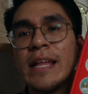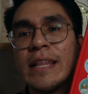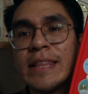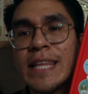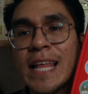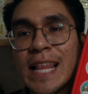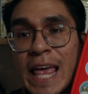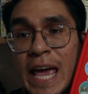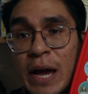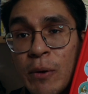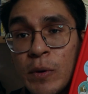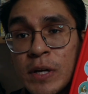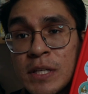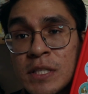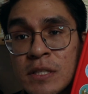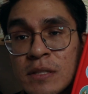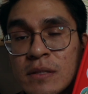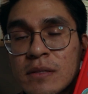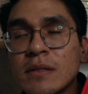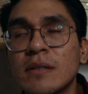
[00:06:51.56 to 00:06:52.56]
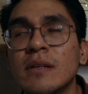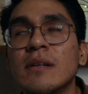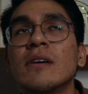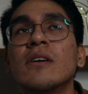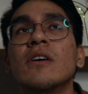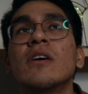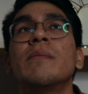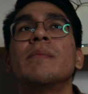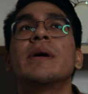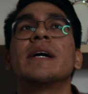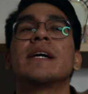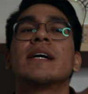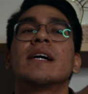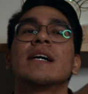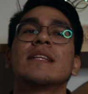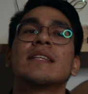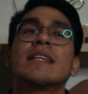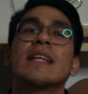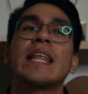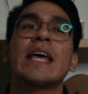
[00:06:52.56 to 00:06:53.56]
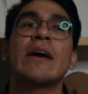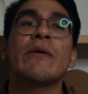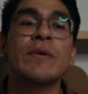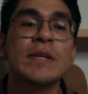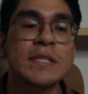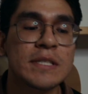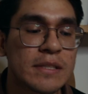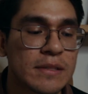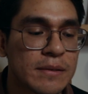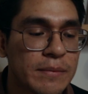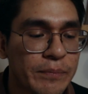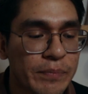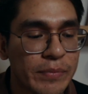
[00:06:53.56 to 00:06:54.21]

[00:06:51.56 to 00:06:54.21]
The language. Oh my God, the language.